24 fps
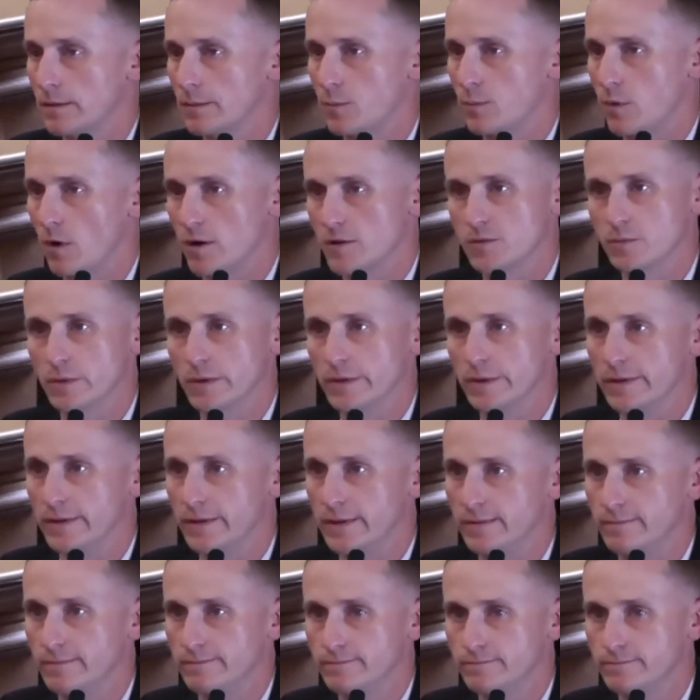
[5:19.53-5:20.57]

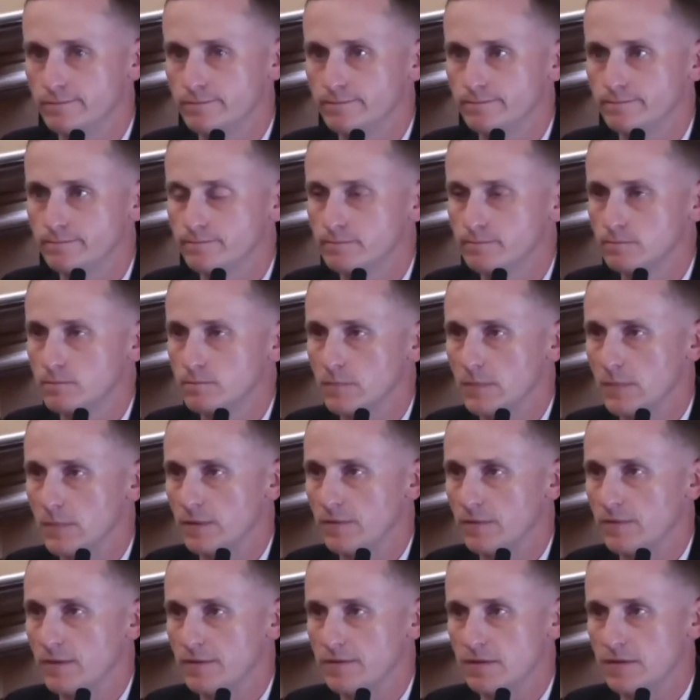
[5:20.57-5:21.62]
Approximately
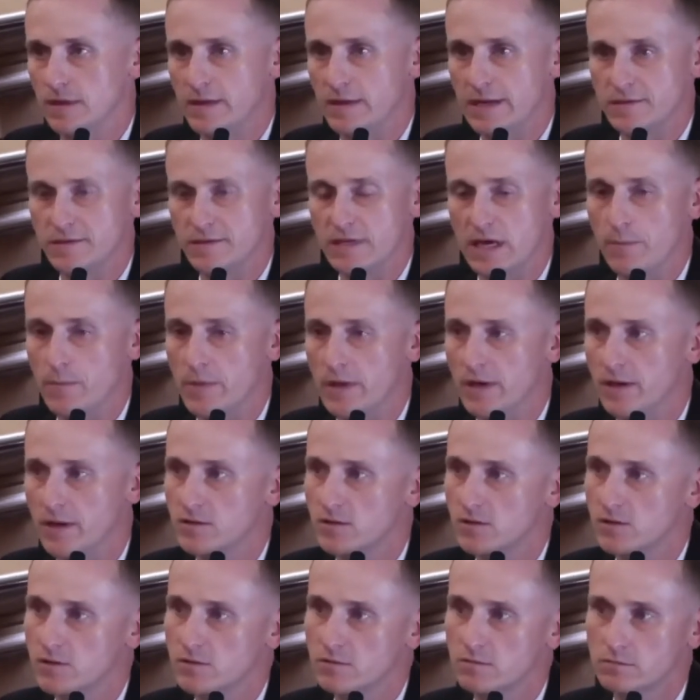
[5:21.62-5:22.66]
8 to 10
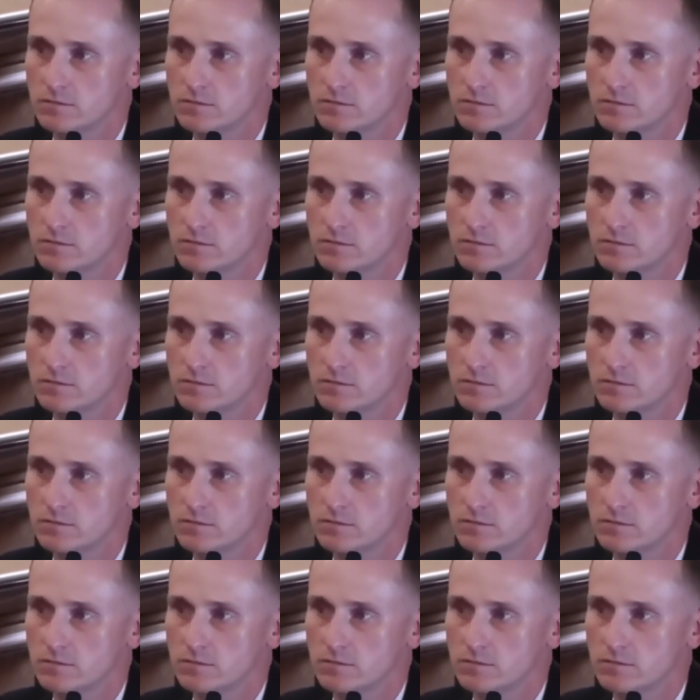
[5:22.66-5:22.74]
minutes.